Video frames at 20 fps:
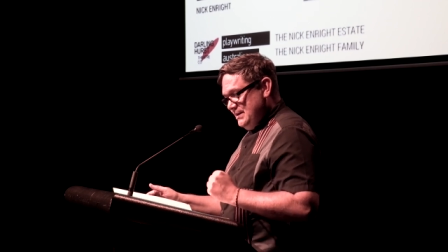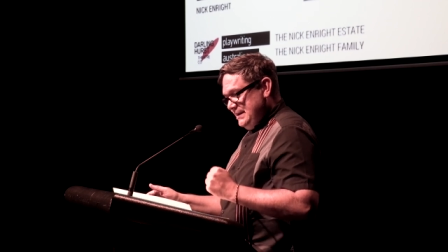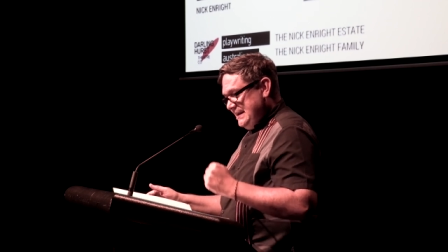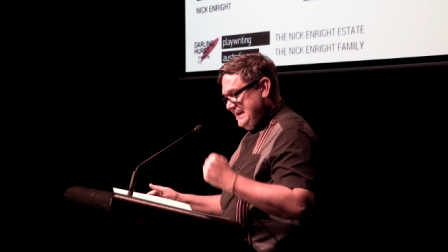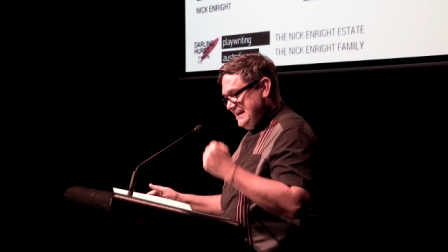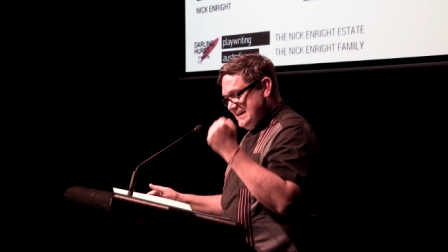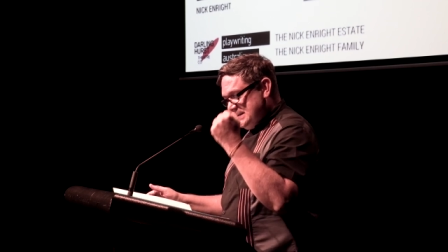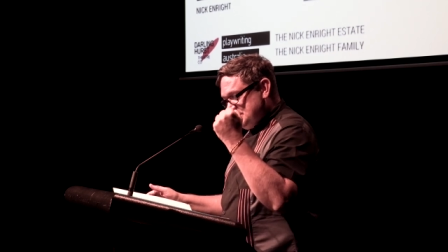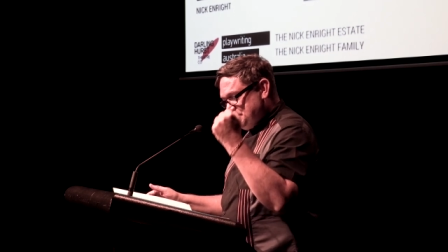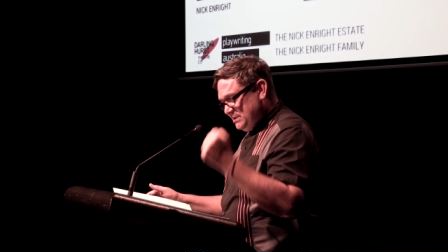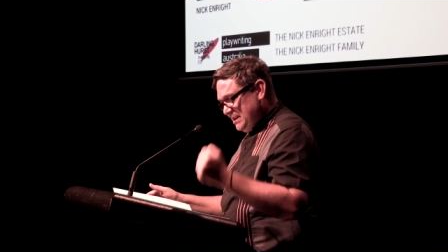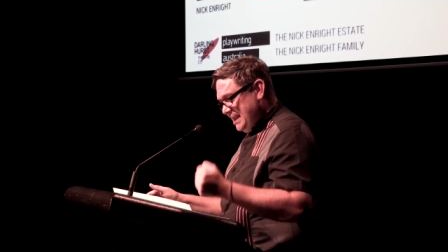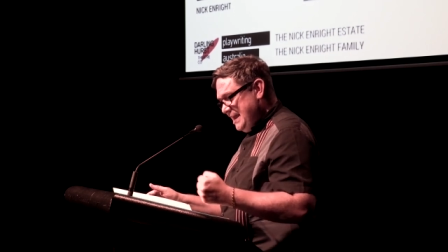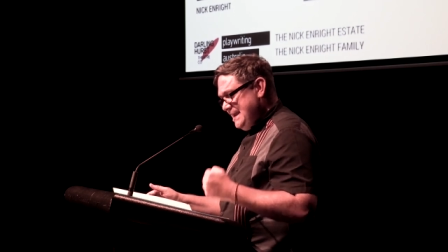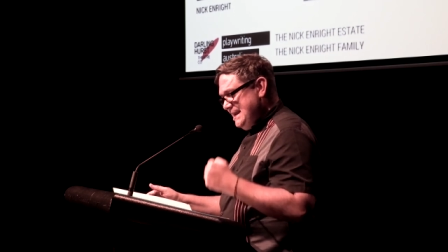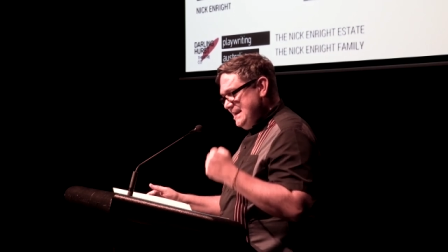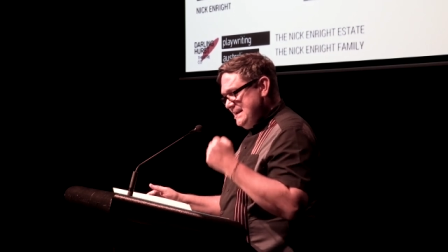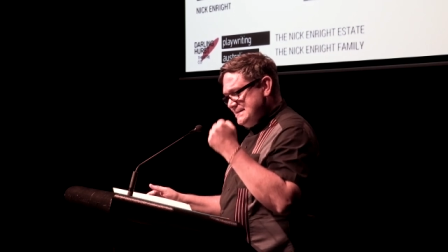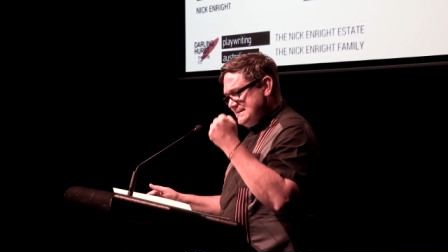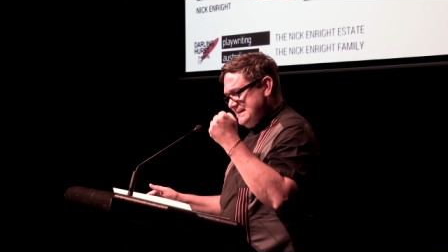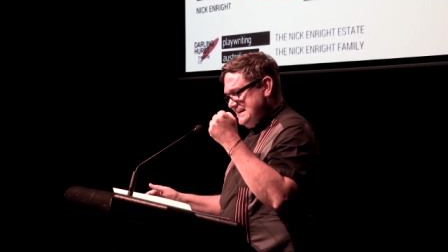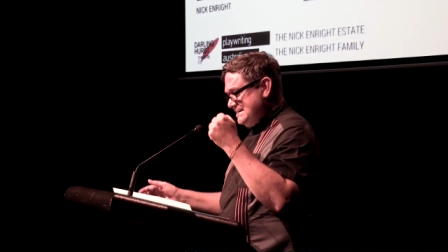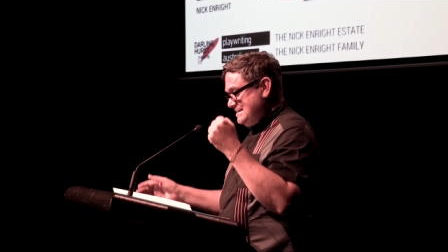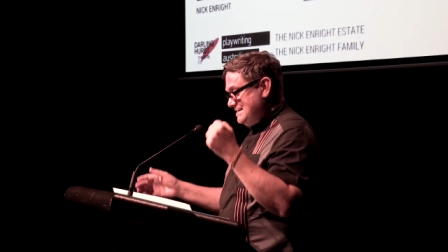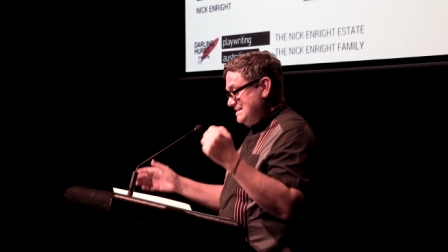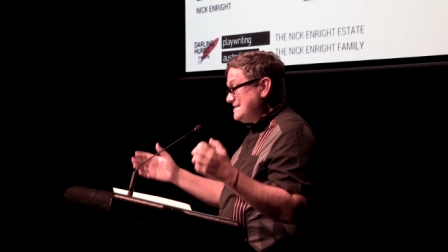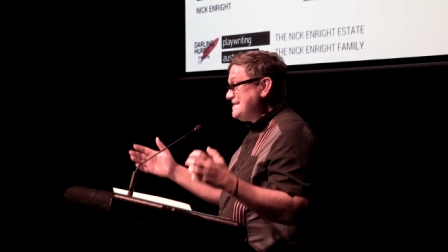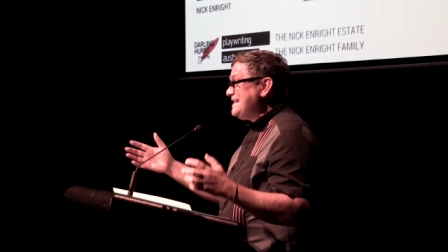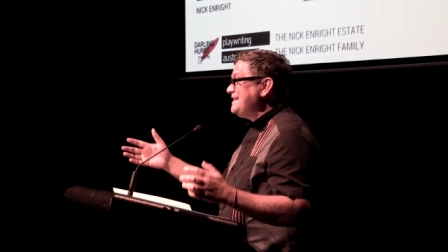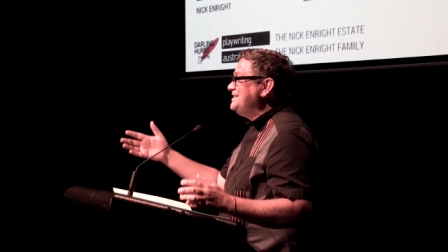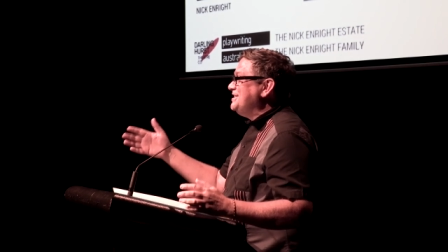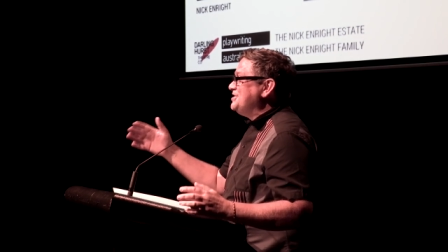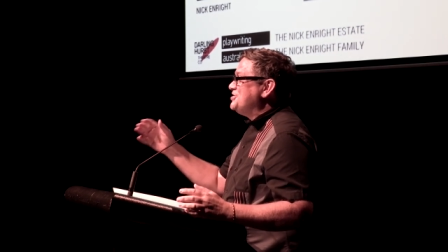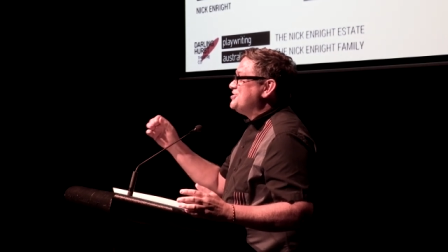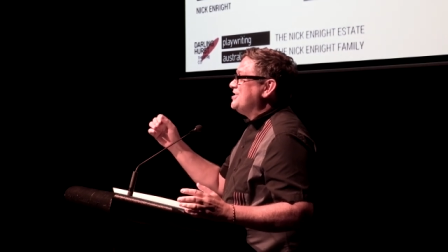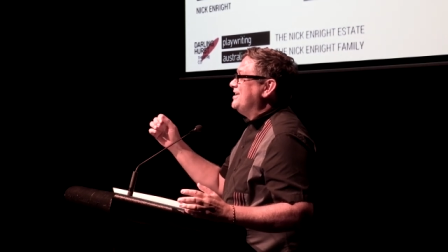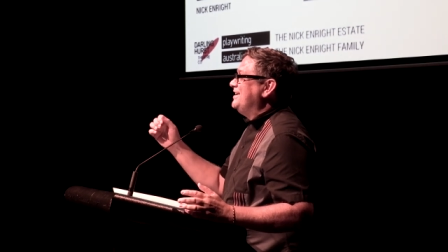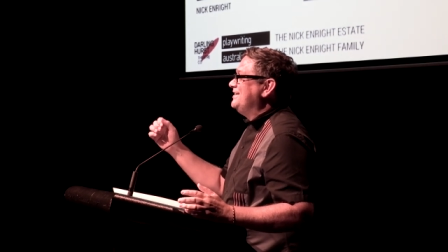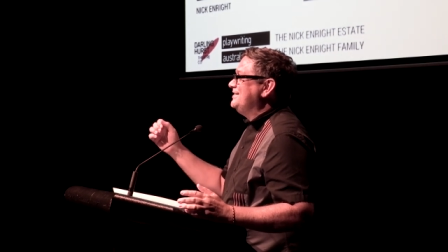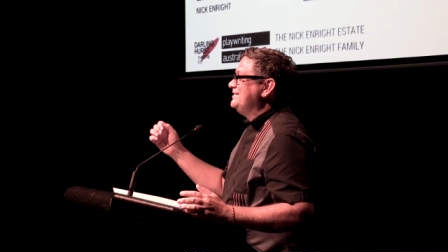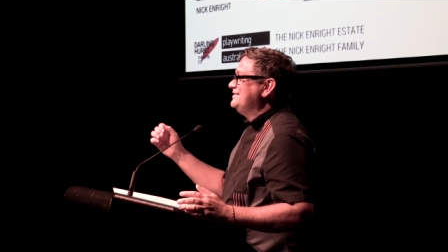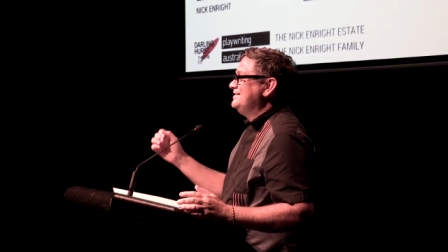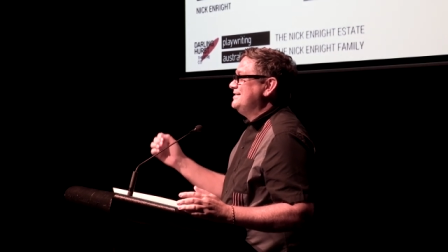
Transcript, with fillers: in his plays, his signature,